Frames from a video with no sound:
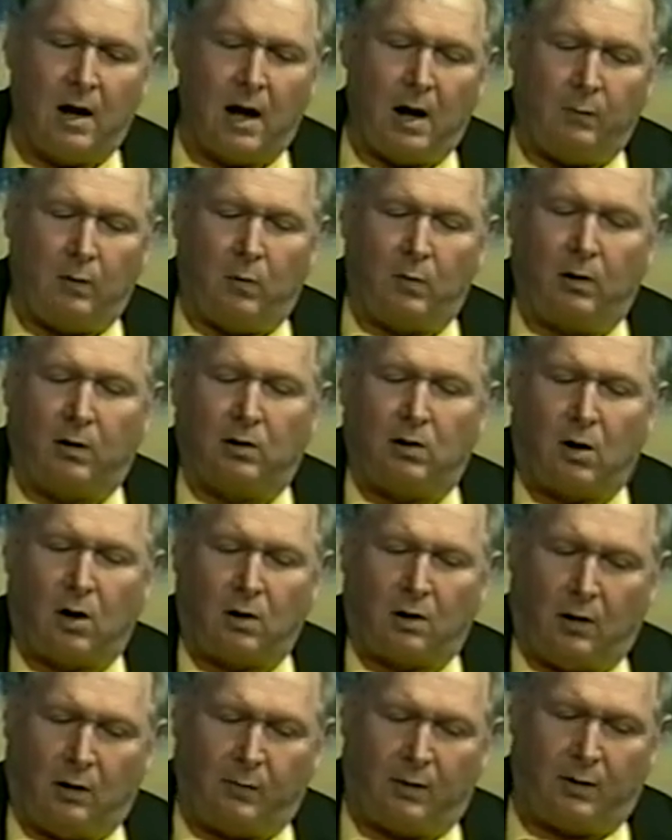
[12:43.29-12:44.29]
and we want to
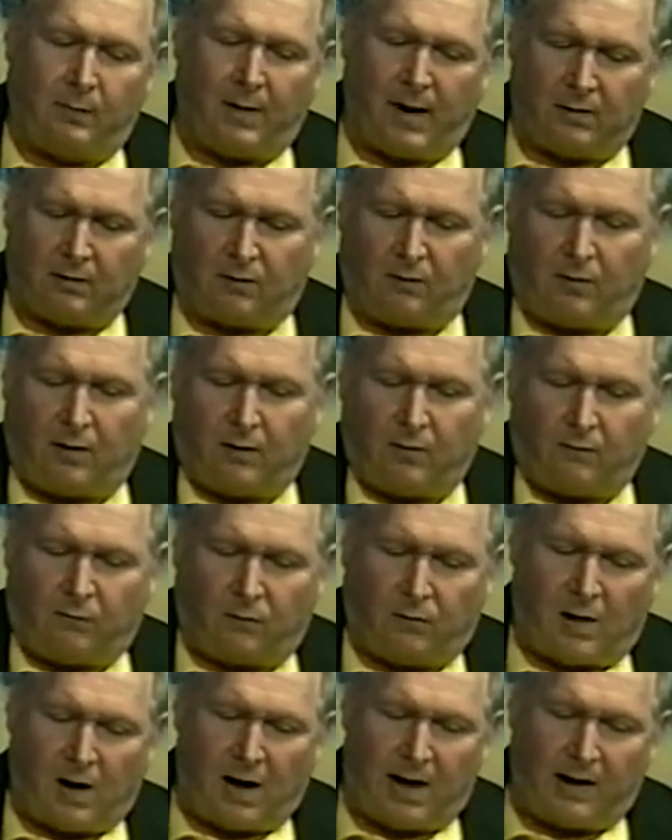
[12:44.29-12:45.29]
talk a little bit about the other
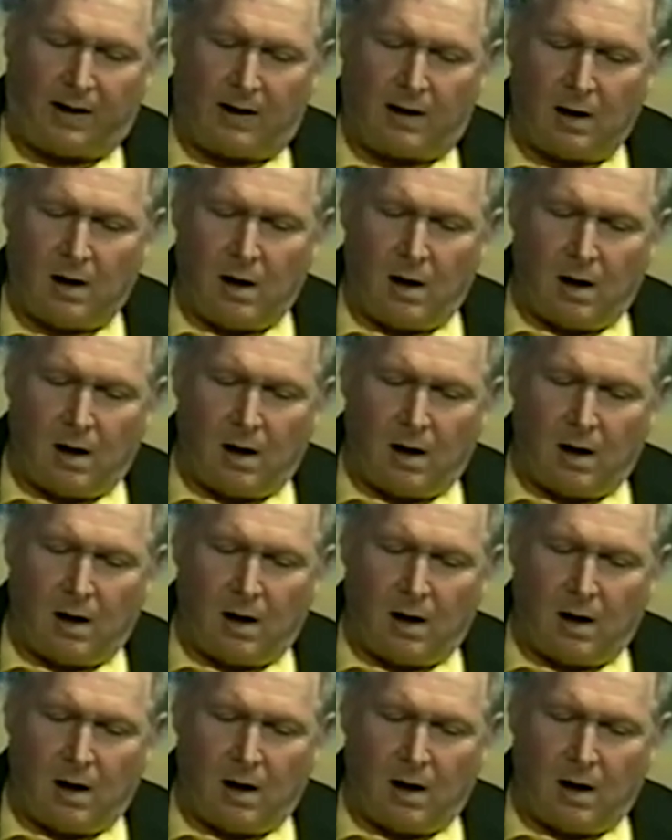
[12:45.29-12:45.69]
variety.